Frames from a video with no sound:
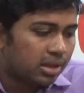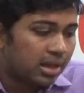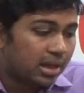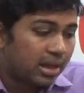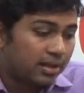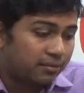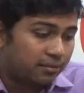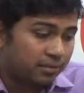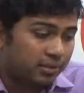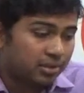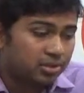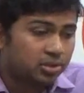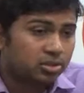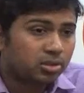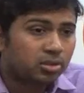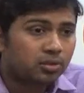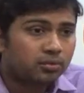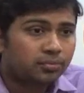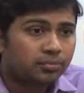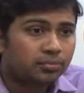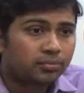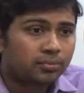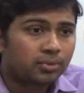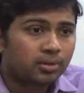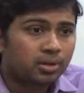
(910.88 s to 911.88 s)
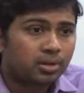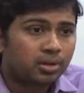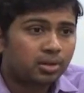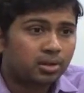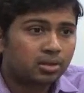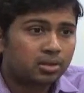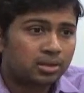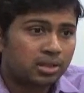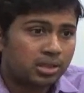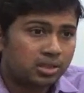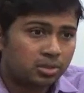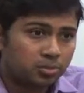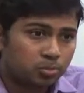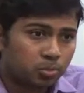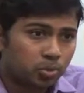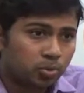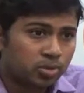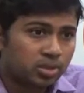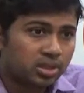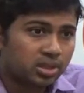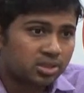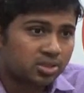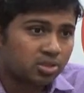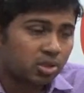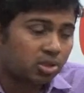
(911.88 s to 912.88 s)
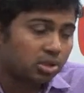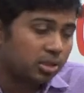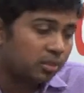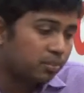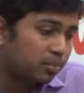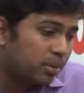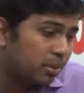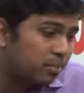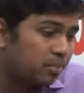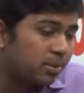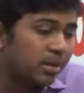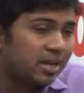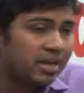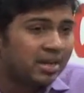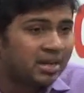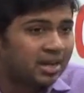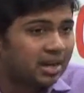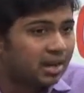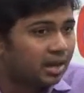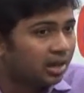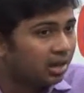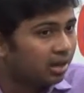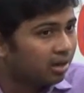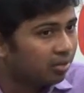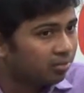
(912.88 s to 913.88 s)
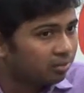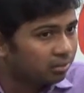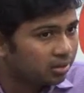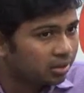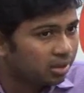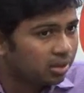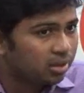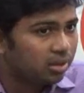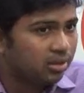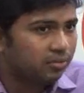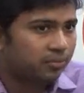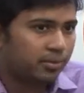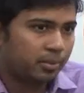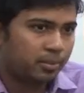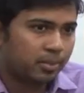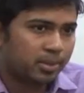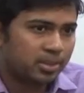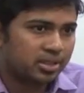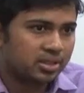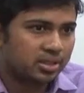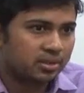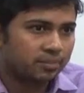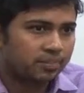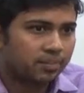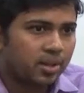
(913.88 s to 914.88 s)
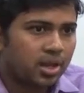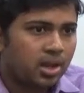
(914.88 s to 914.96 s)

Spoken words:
effect of these projects on the people in and around the river basin.